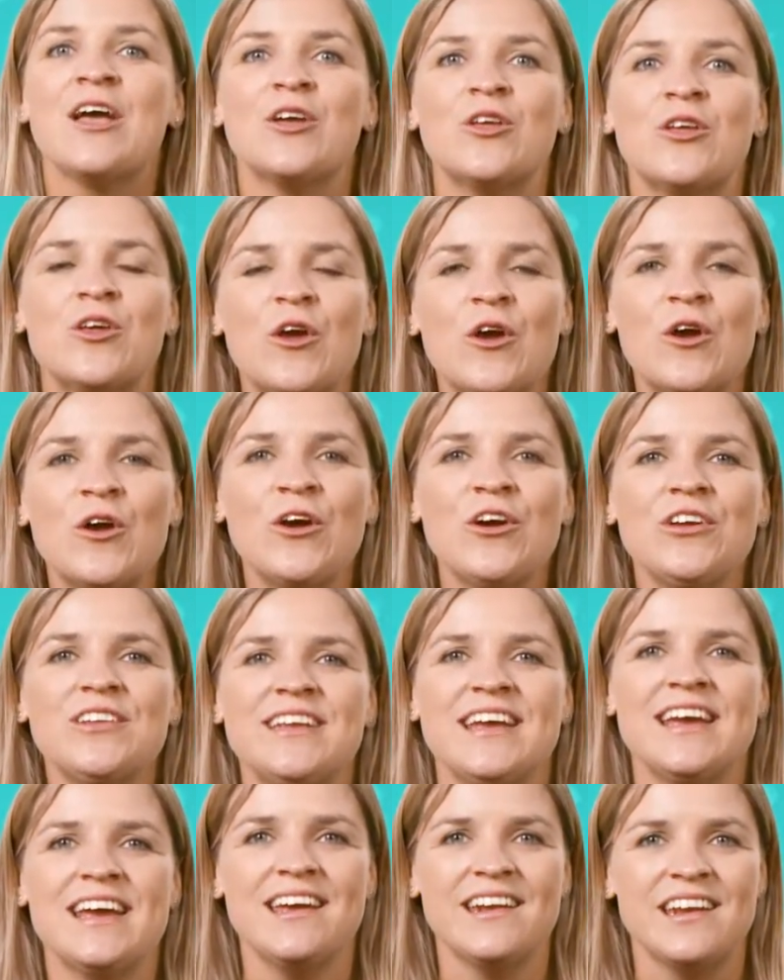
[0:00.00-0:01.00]
You
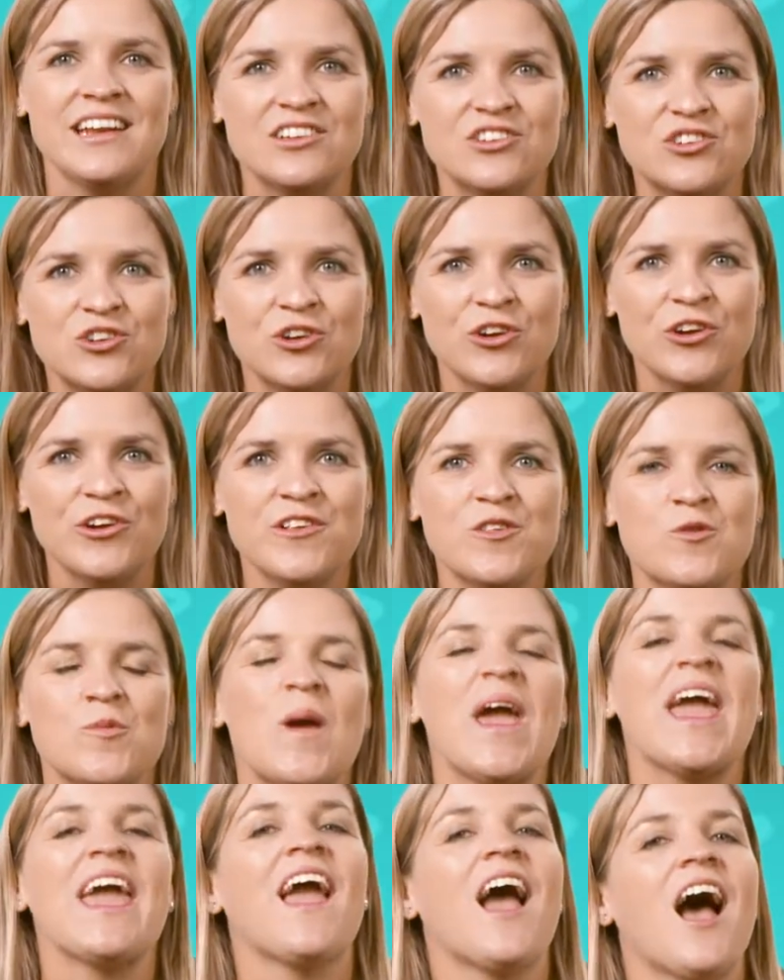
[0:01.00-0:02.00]
didn't choose
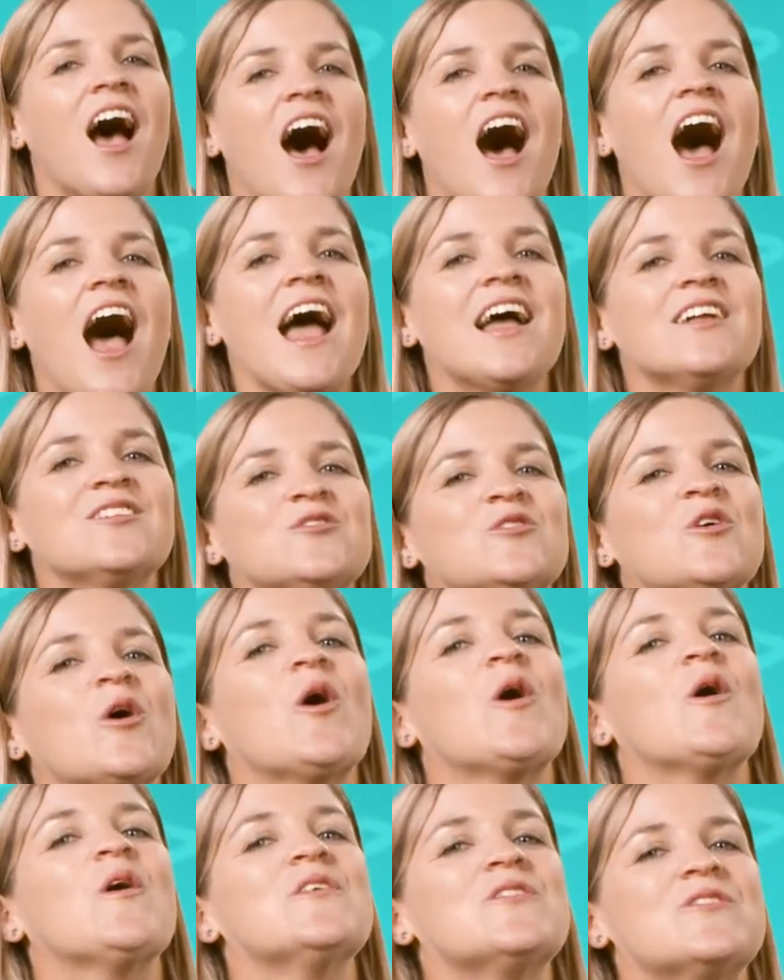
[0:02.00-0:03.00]
me, I
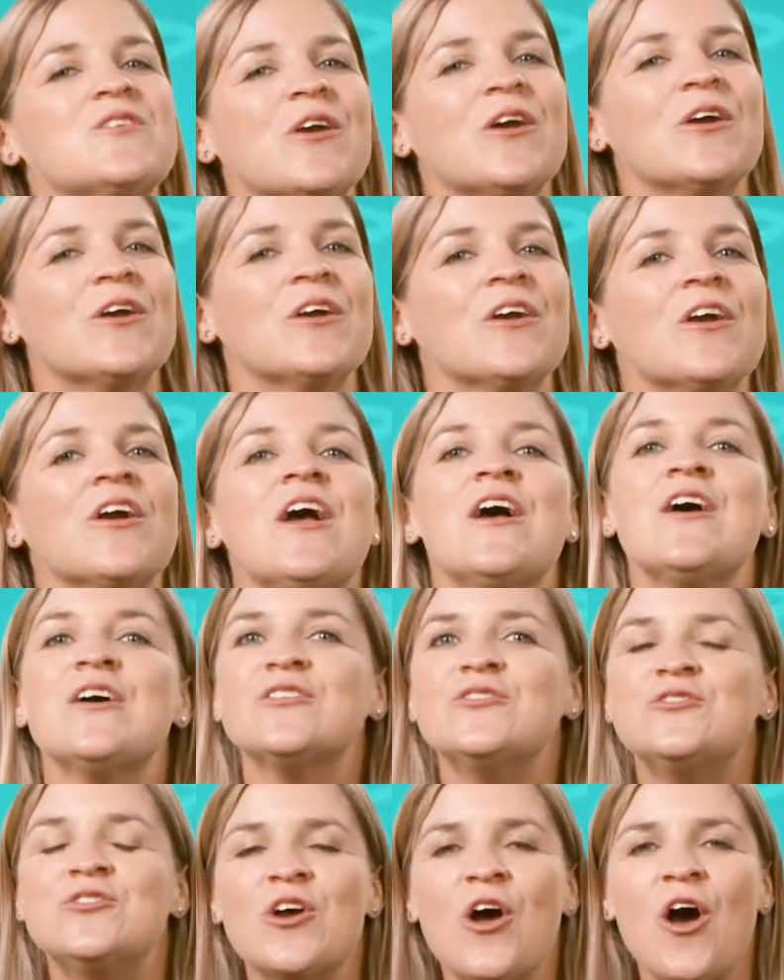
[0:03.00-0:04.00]
chose you.
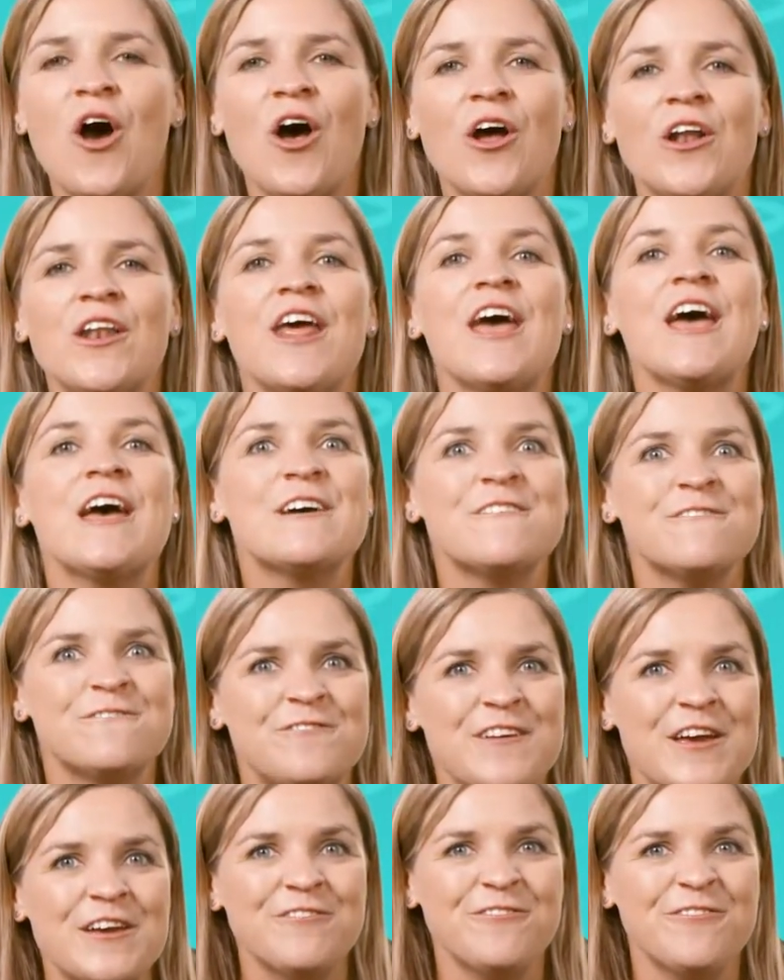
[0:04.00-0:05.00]
John
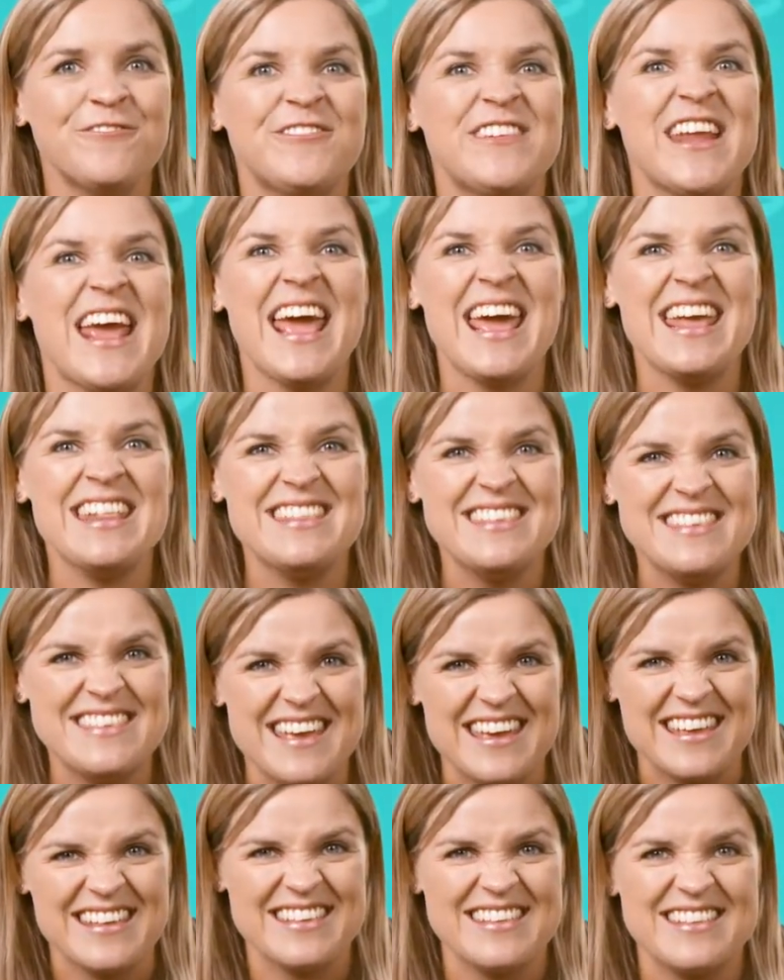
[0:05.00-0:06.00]
15,
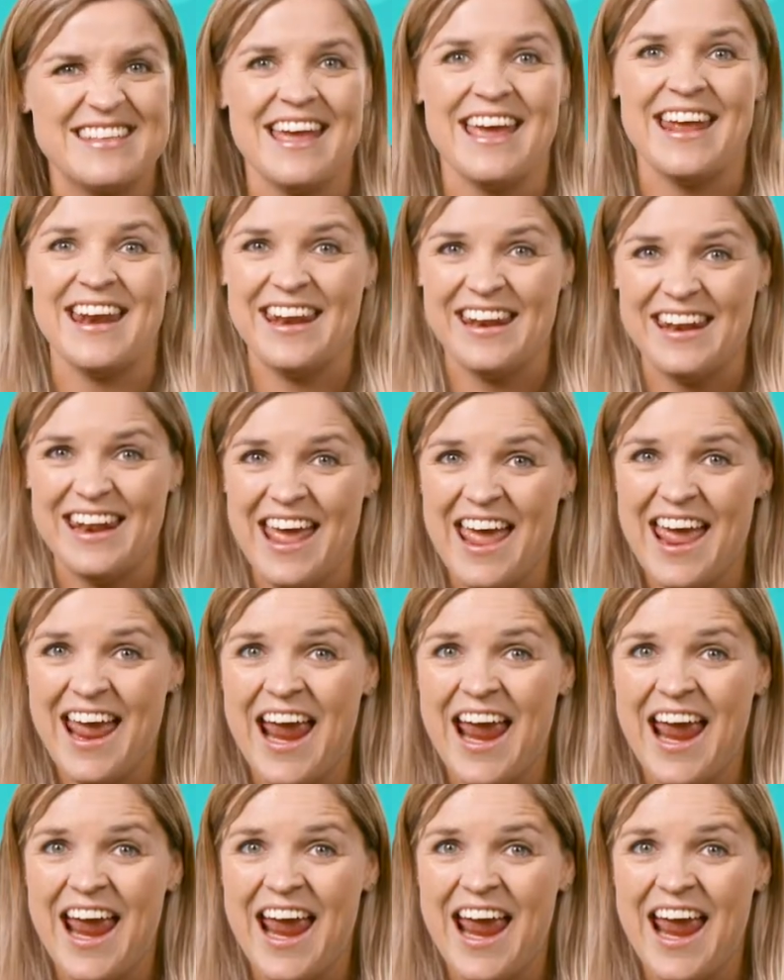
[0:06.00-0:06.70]
16.